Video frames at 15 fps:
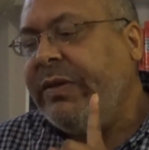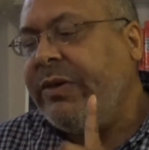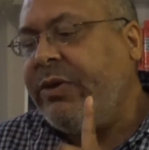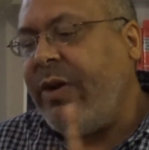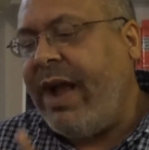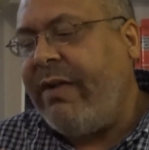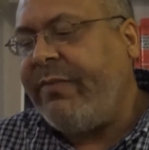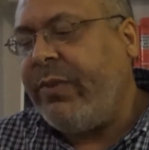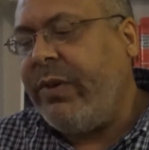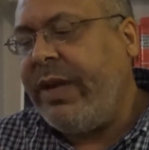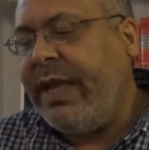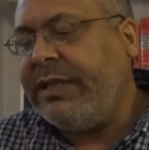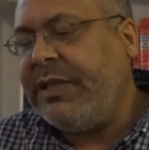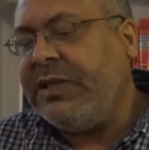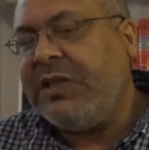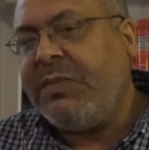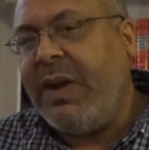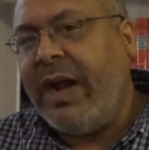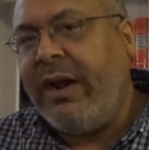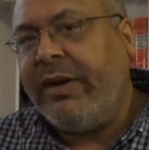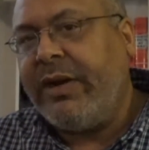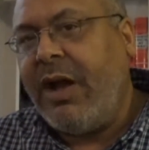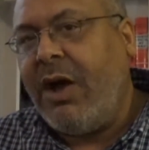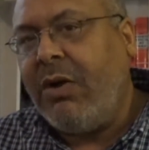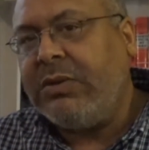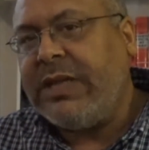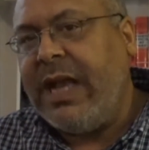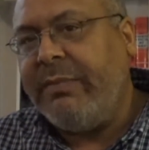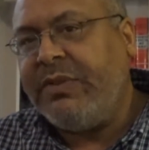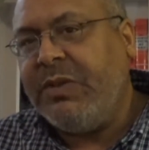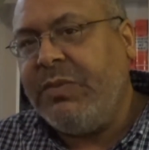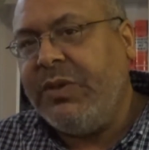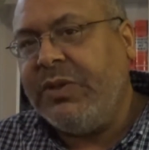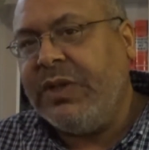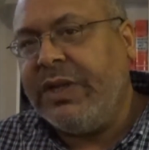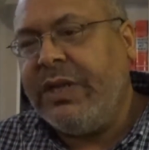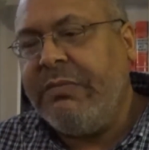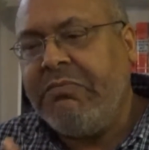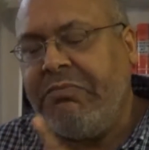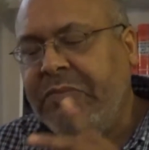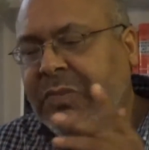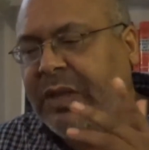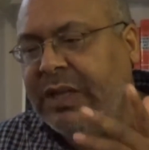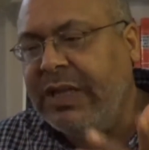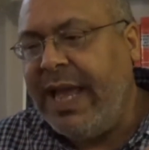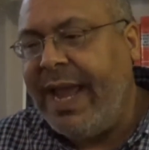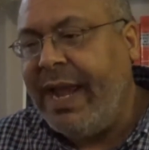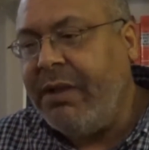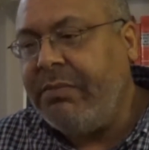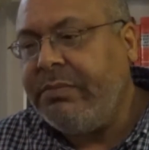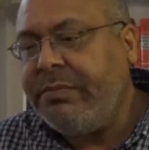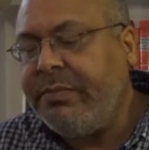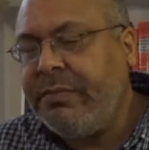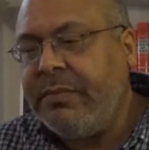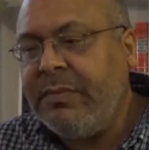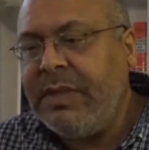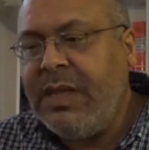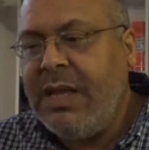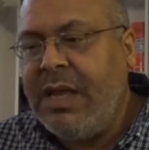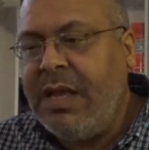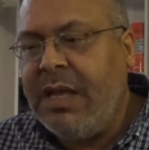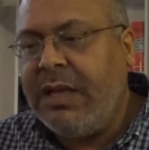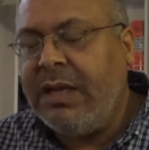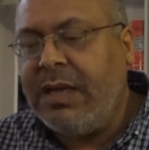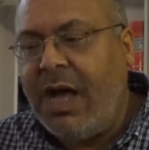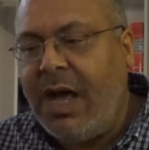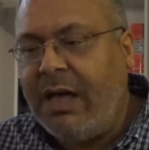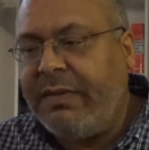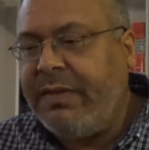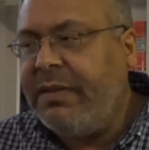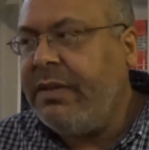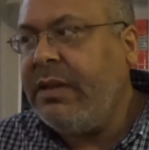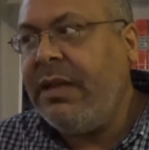Kraftwerk has inspired all types of music: glam, goth,